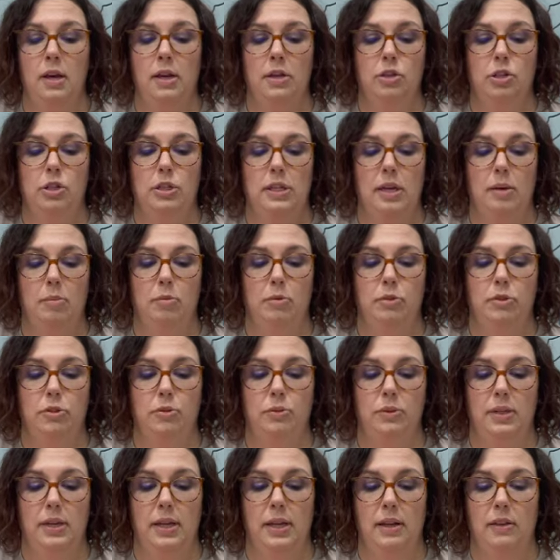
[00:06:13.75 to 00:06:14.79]
She's able to
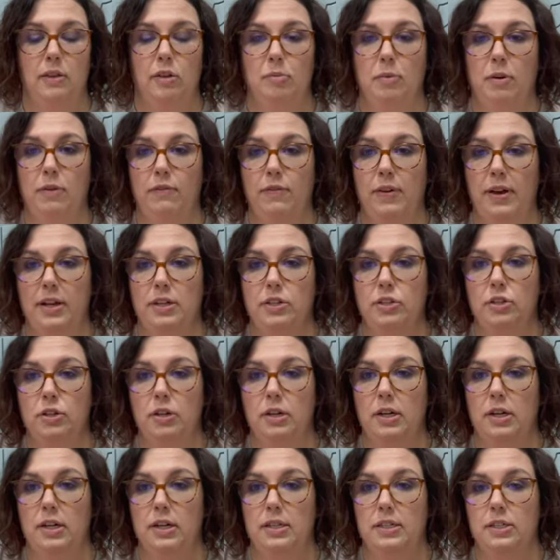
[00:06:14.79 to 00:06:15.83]
knit a little bit faster,
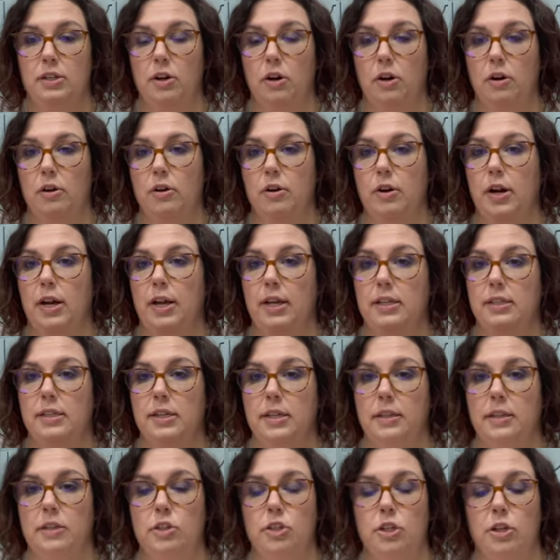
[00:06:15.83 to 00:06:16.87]
and it doesn't hurt her hands
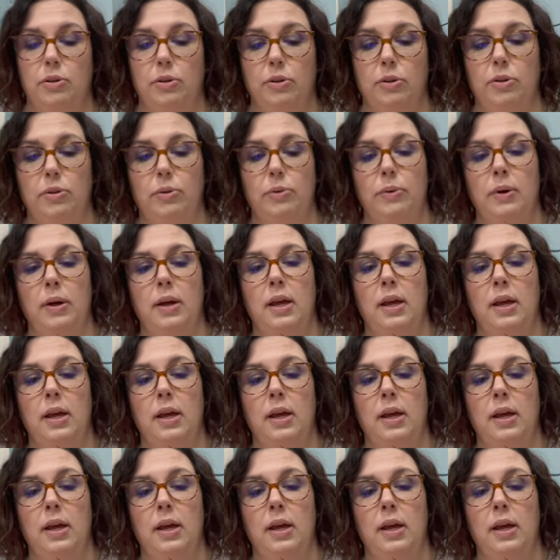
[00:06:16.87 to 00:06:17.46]
like the Chalgoo.